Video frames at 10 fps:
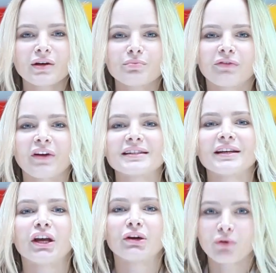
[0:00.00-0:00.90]
Professor
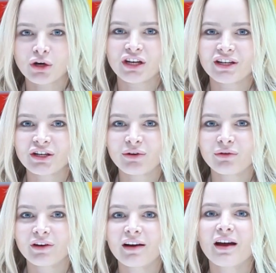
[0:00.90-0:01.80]
Hiroshi
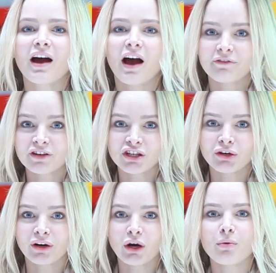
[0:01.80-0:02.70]
Ishiguro, a
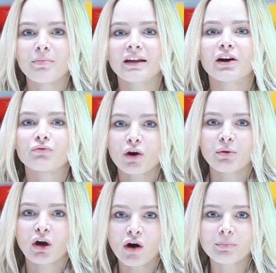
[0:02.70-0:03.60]
visionary who made a
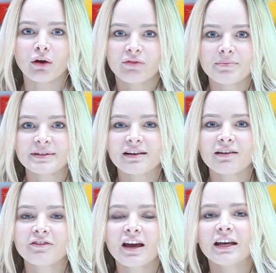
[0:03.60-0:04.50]
robocopy of himself.
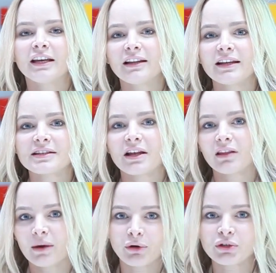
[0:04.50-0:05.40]
He leads the
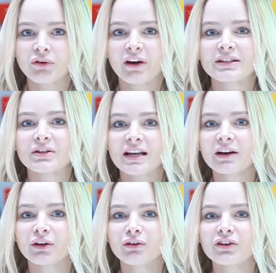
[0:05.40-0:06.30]
laboratory at Osaka
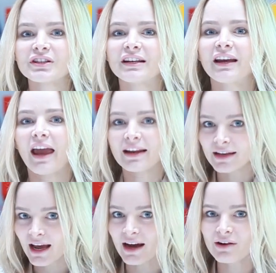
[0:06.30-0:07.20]
University and
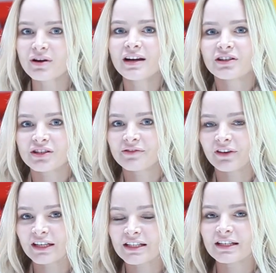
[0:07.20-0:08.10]
now just
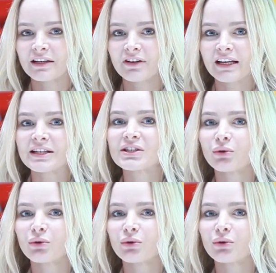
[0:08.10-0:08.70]
finished giving his 2